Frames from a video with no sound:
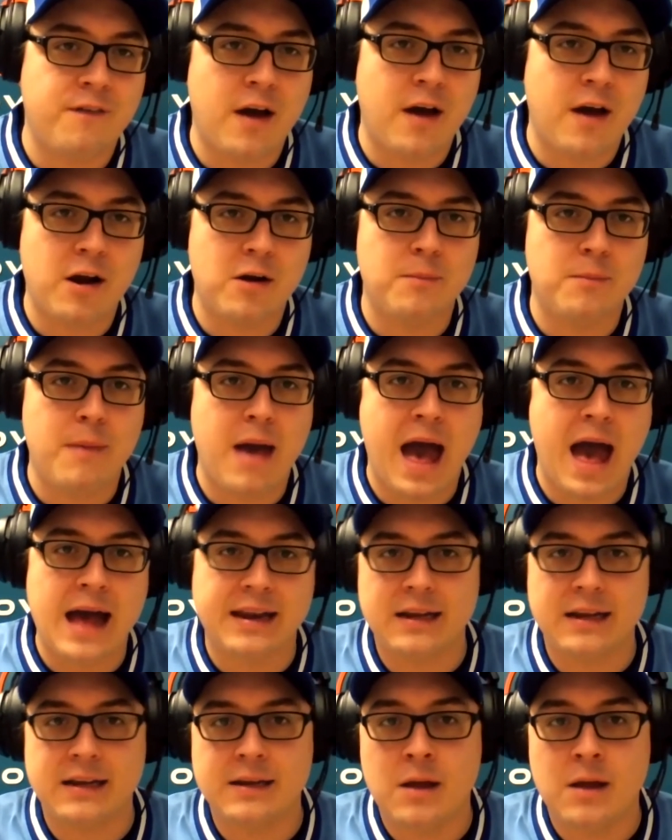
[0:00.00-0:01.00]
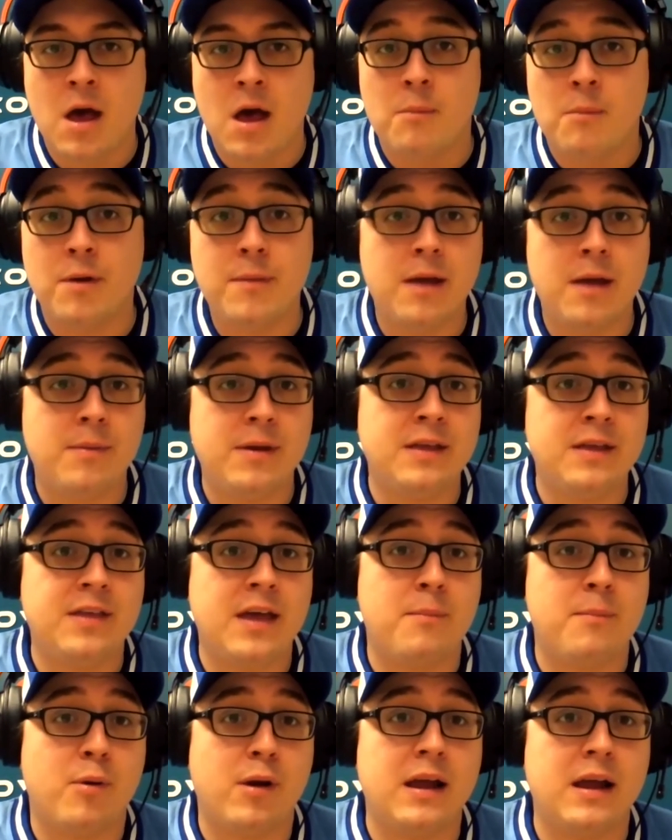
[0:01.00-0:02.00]
fired Madden, but maybe
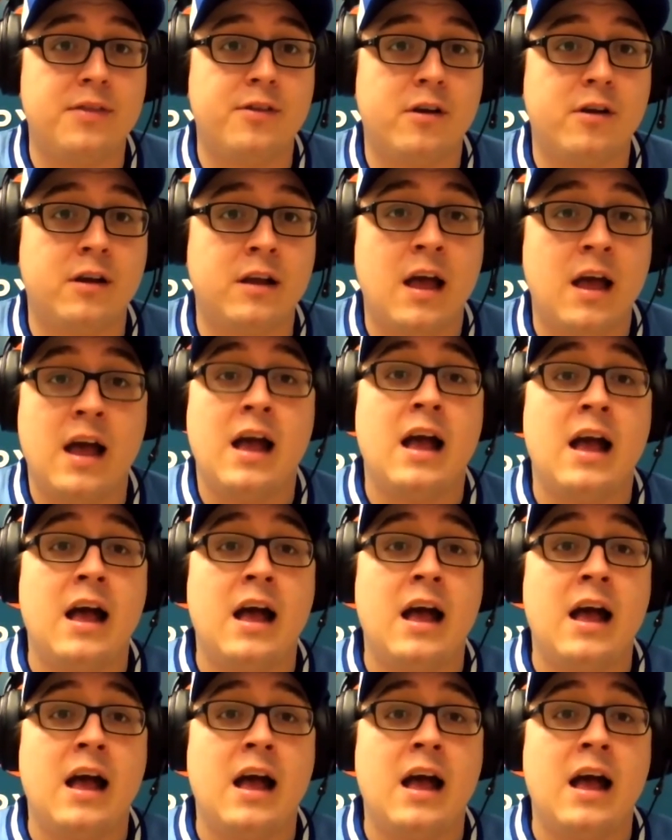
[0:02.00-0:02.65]
they bring in their